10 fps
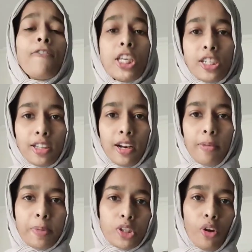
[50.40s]
Vision
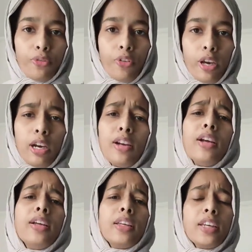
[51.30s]
therapy software.
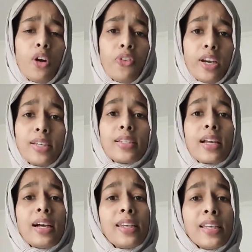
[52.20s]
Nowadays,
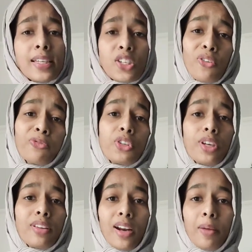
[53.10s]
a list of
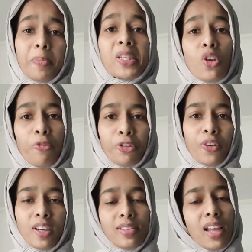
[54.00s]
vision therapy
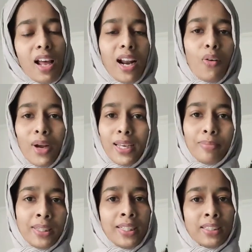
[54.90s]
softwares are
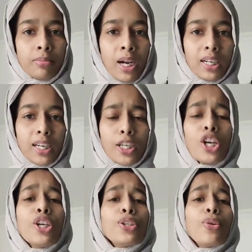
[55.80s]
available in the market.
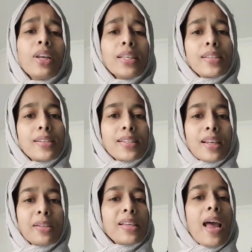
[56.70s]
So let's
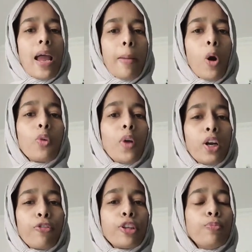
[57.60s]
discuss about
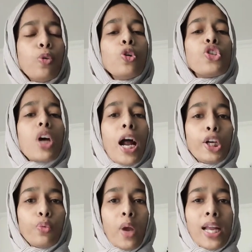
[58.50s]
one of the most
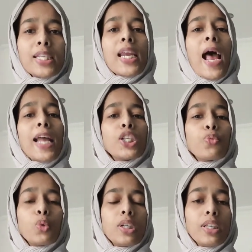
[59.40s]
advanced and
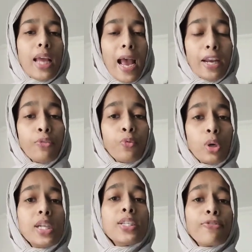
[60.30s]

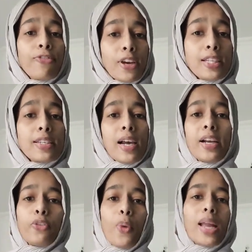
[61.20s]
world's first
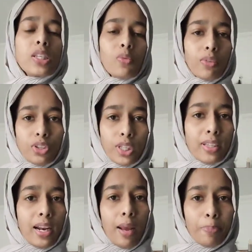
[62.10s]
advanced
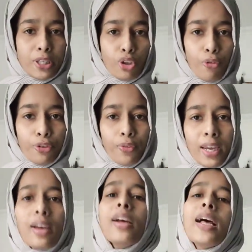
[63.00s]
vision therapy
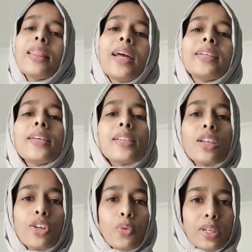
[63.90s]
software, that is
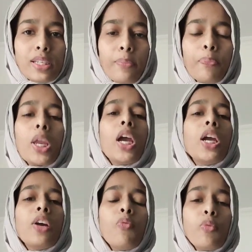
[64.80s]
Curacy.
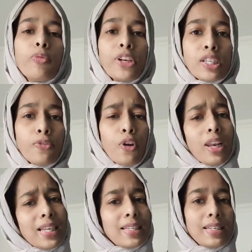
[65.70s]
First of all,
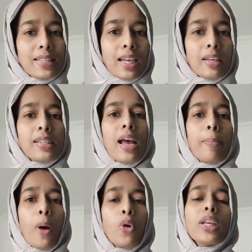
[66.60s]
let's discuss
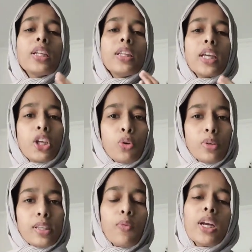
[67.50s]
about the
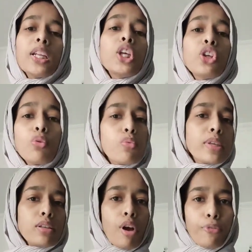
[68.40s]
Curacy. What are the
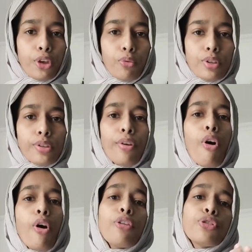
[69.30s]
uses of Curacy,
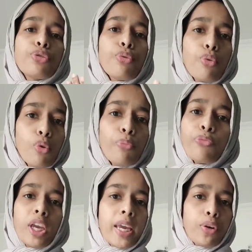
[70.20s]
or to
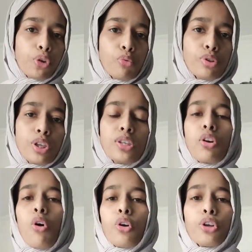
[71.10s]
whom we can use this
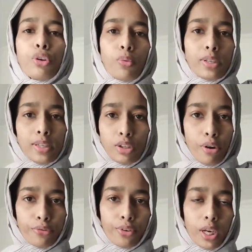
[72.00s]
Curacy
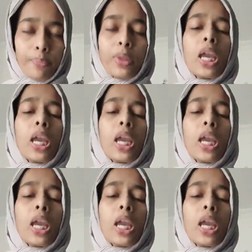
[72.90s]
software?